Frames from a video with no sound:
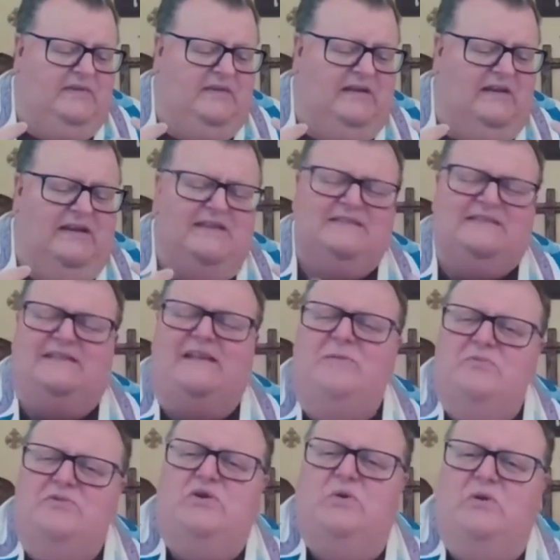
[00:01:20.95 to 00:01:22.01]
it seemed
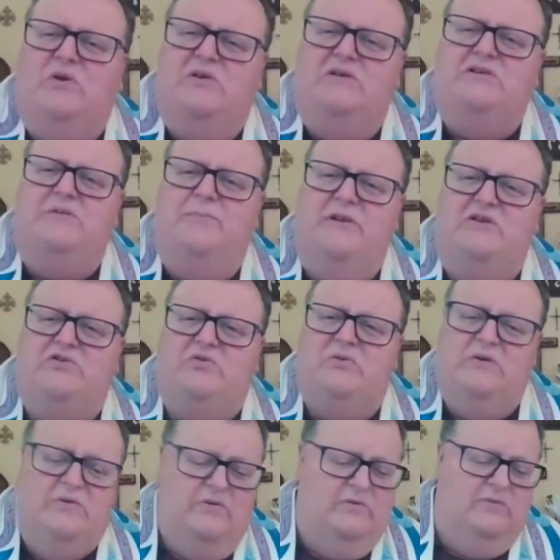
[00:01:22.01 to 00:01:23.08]
too good to be
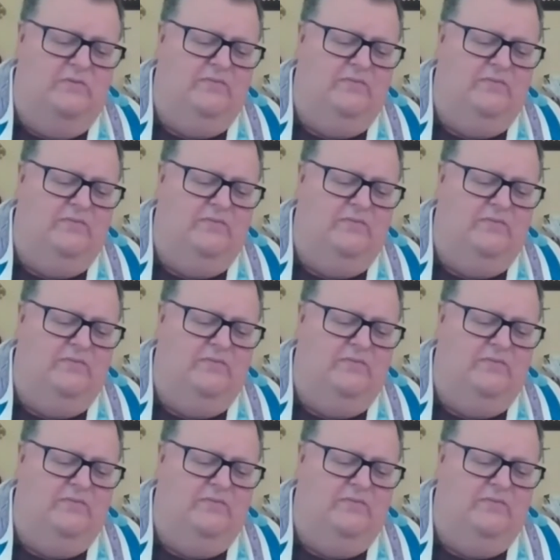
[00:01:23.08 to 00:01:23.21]
true.